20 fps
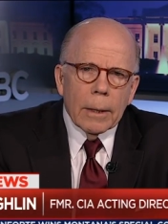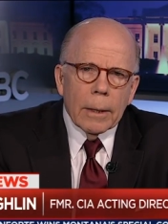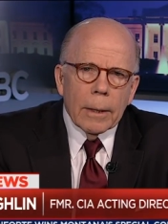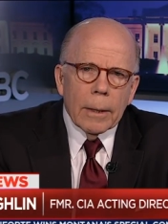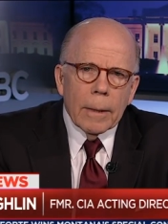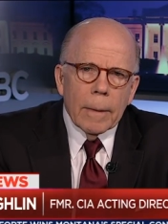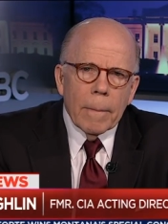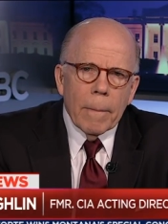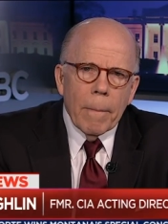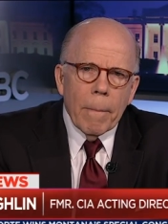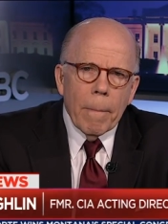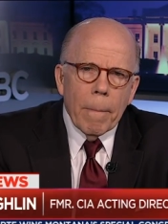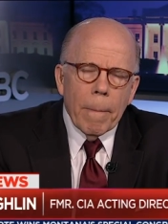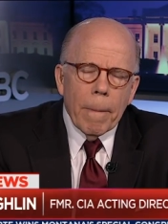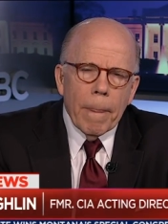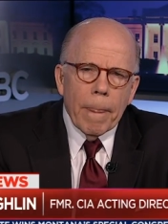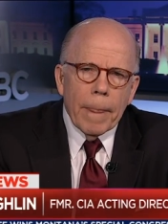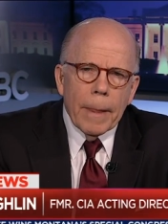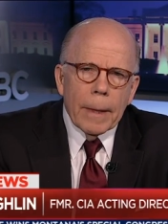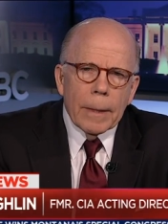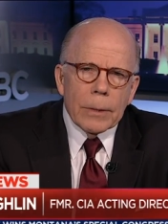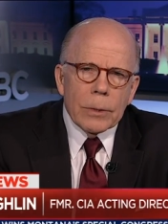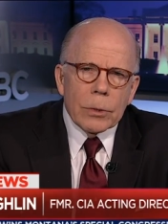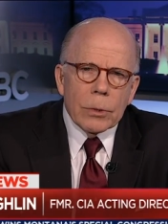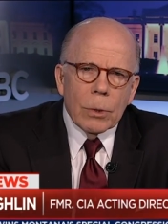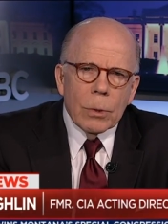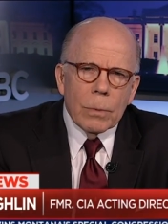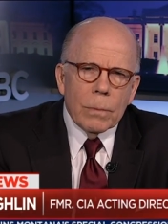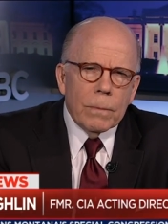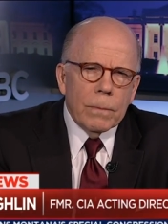Um,
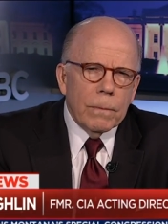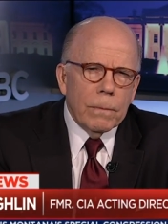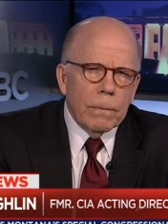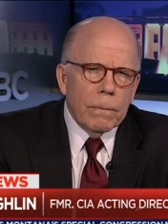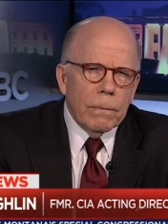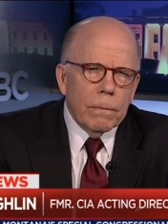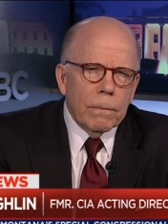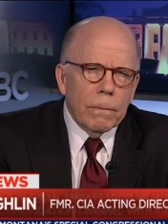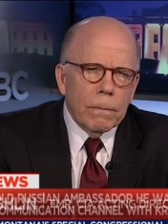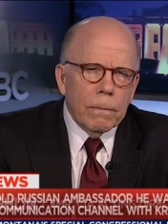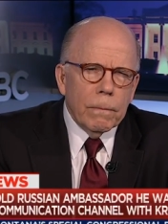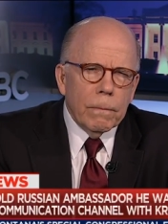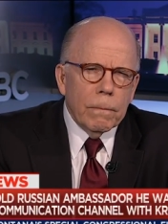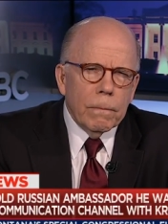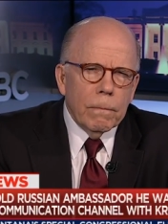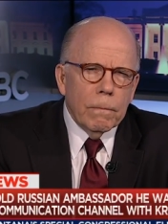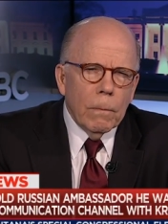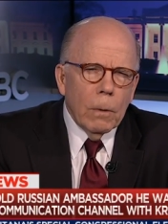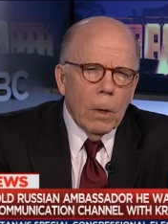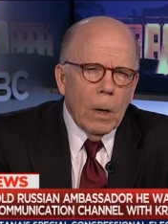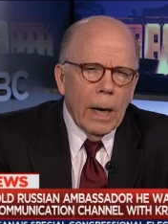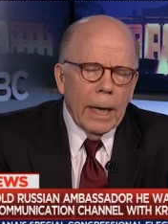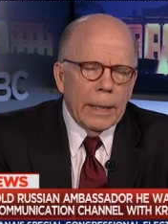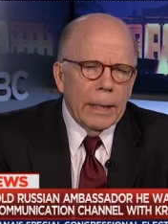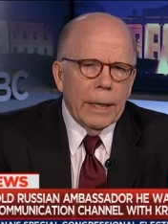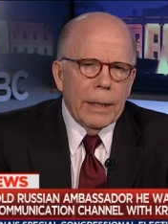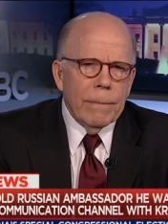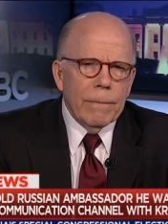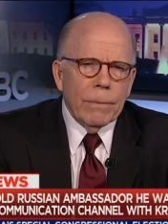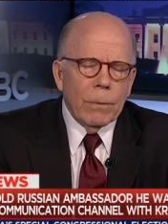so
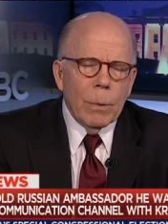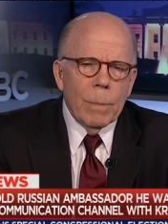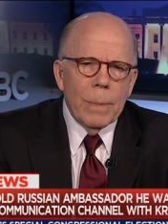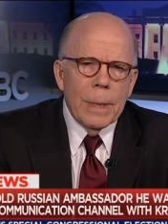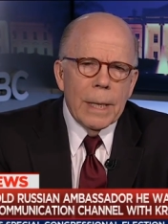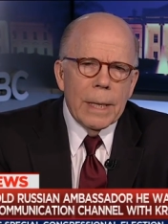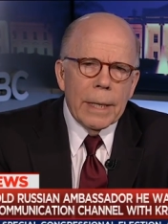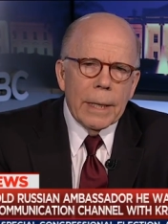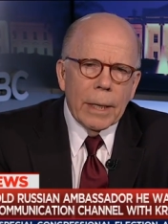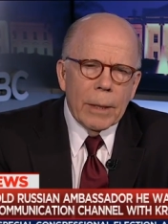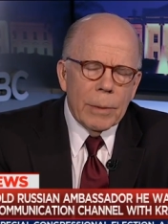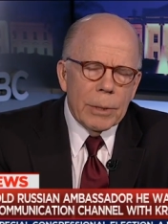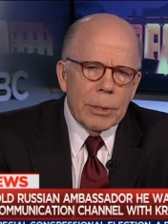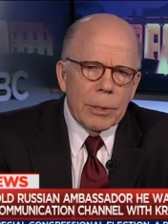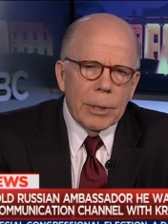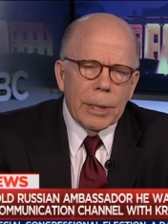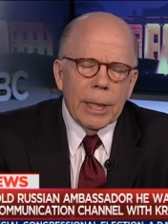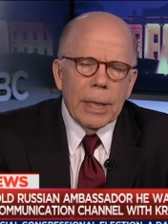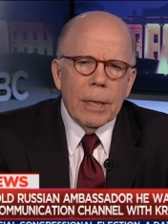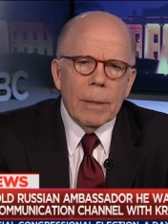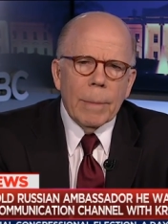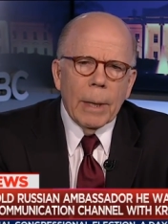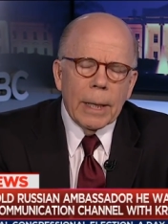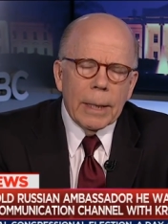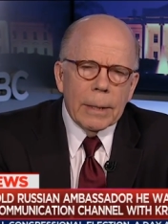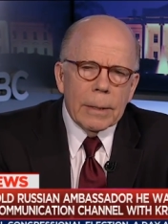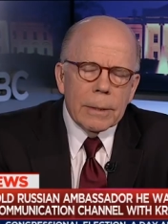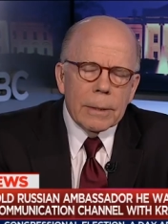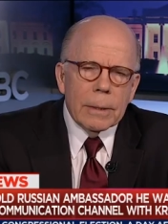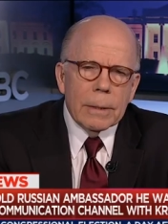oddly for me, I was thinking
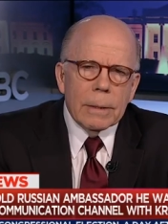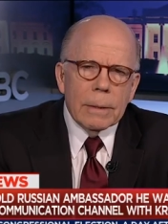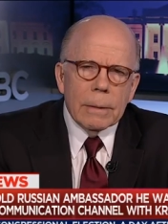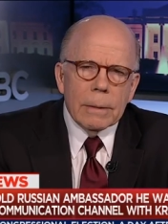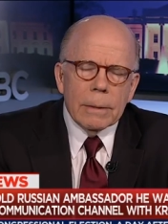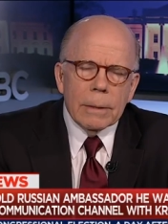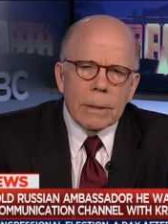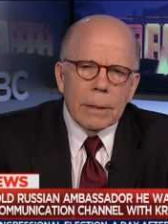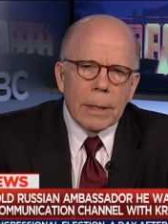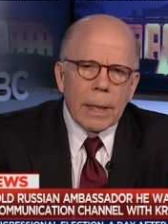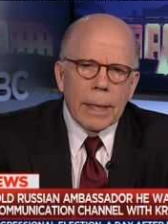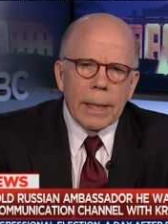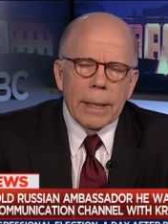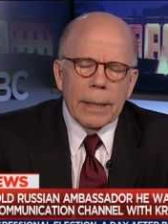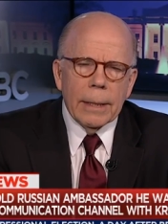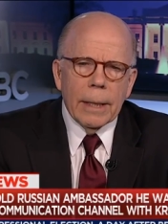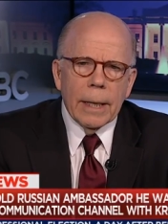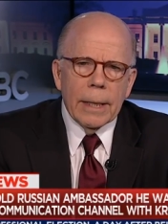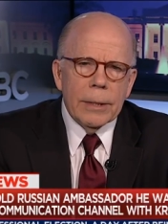about it tonight.